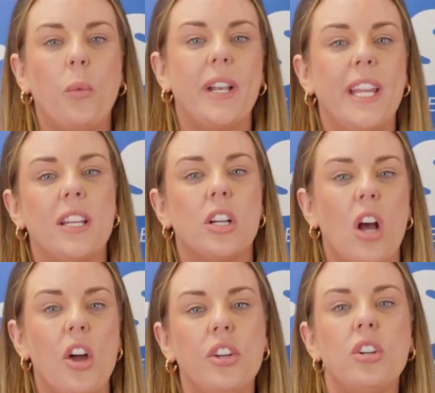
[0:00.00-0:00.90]
Winning
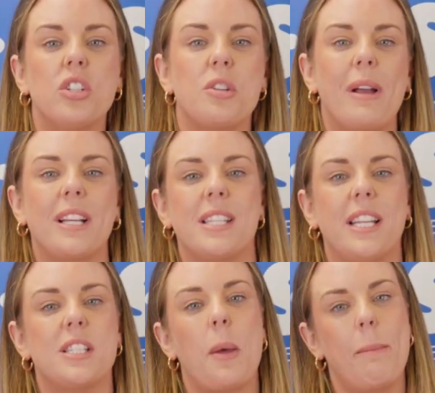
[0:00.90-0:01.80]
Garden Culture
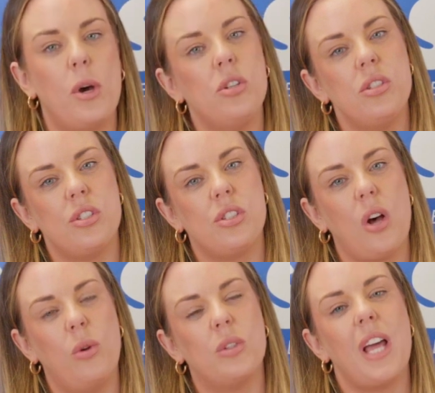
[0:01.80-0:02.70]
magazine's most
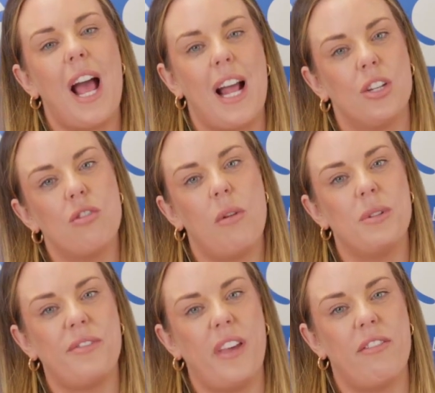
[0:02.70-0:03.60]
sold and
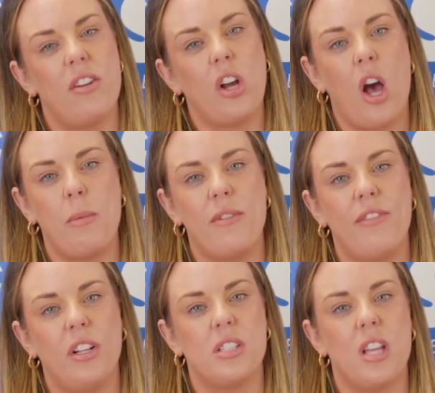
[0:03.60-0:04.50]
growers' favourite carbon
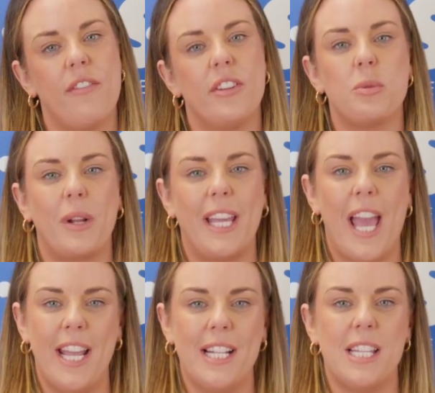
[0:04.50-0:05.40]
filter for
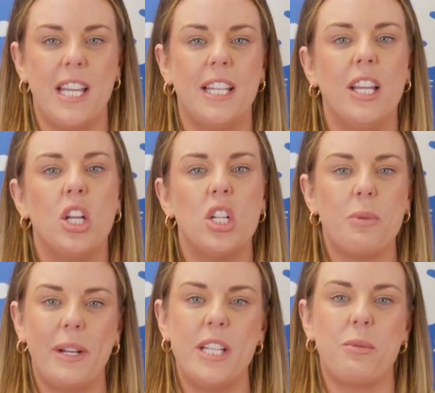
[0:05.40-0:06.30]
2018,
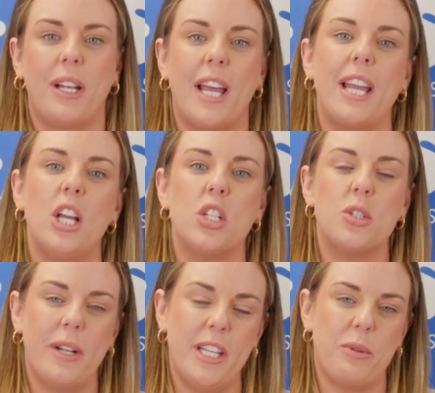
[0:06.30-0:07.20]
2020,
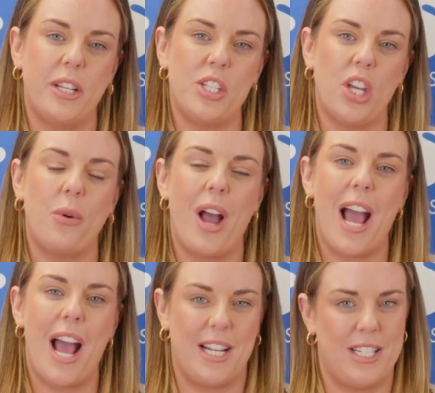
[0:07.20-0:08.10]
2022
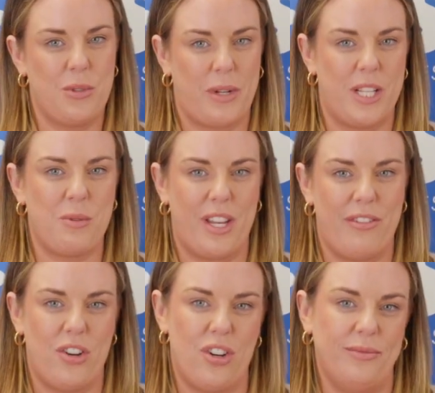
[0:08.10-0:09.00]
and
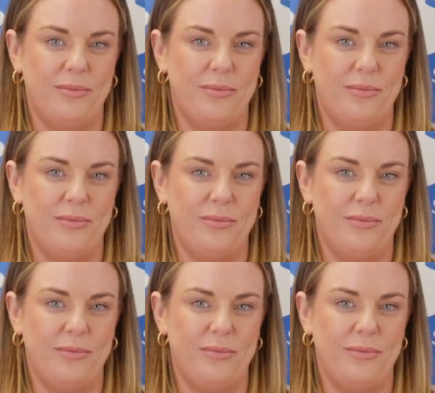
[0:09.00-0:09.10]
2024.